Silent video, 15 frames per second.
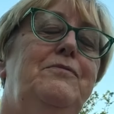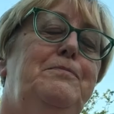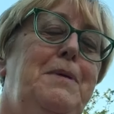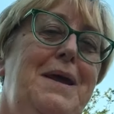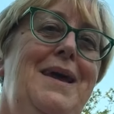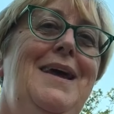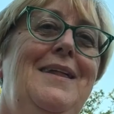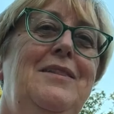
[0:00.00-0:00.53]

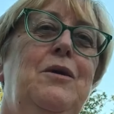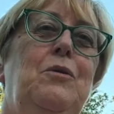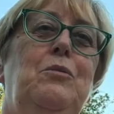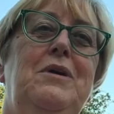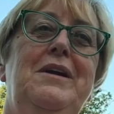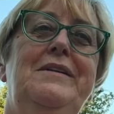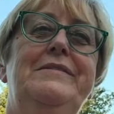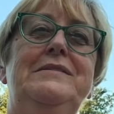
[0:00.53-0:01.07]
being that
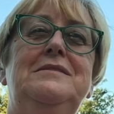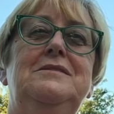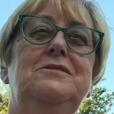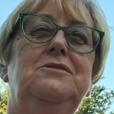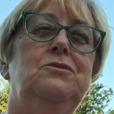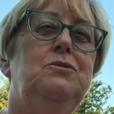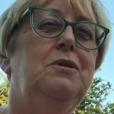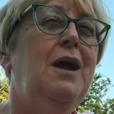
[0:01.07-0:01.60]
we
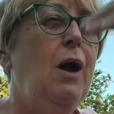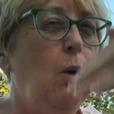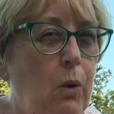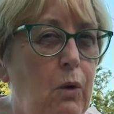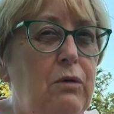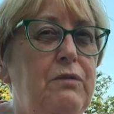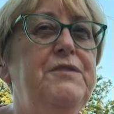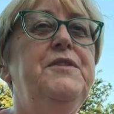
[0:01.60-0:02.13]
don't get
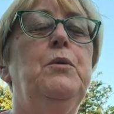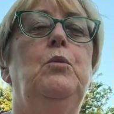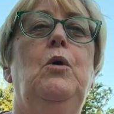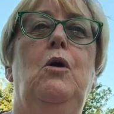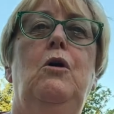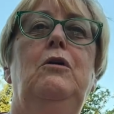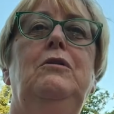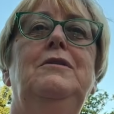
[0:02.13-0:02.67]
over the
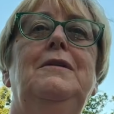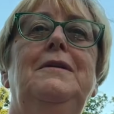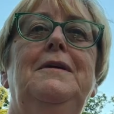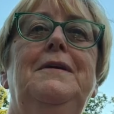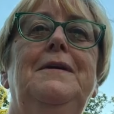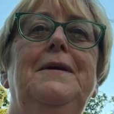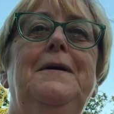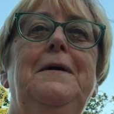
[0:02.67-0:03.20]
wall,
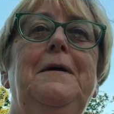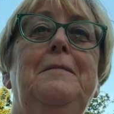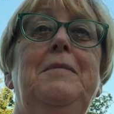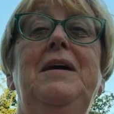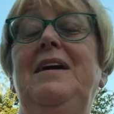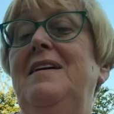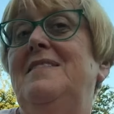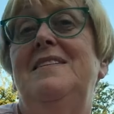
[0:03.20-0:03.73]

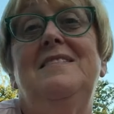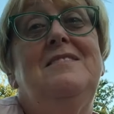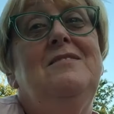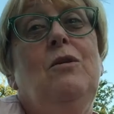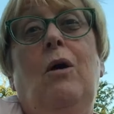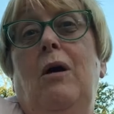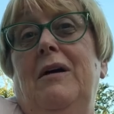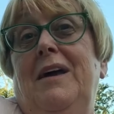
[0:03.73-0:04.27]
because it's
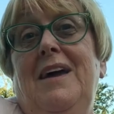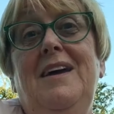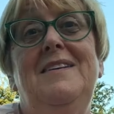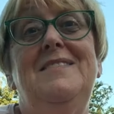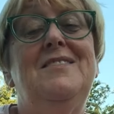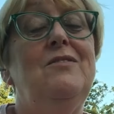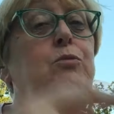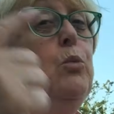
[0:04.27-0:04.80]
not a
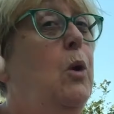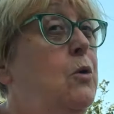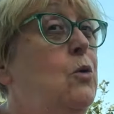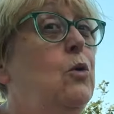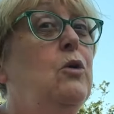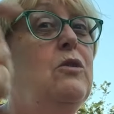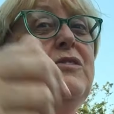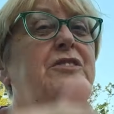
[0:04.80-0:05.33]
case of one
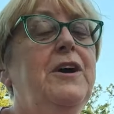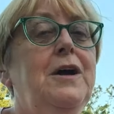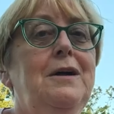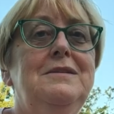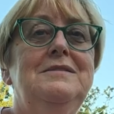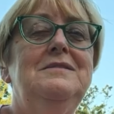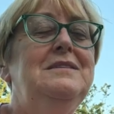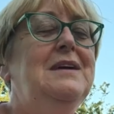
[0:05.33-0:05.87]
over,
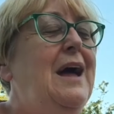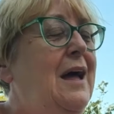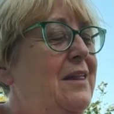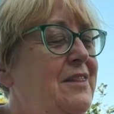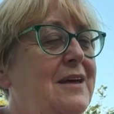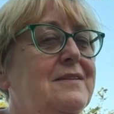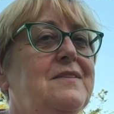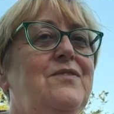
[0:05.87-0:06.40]

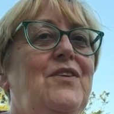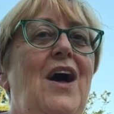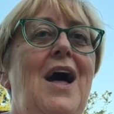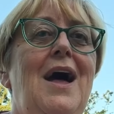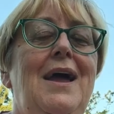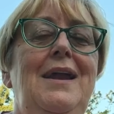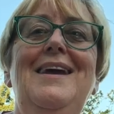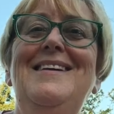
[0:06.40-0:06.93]
that's
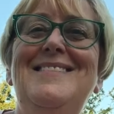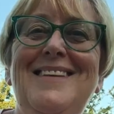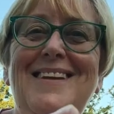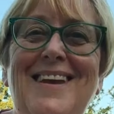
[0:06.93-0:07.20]
fine, it's a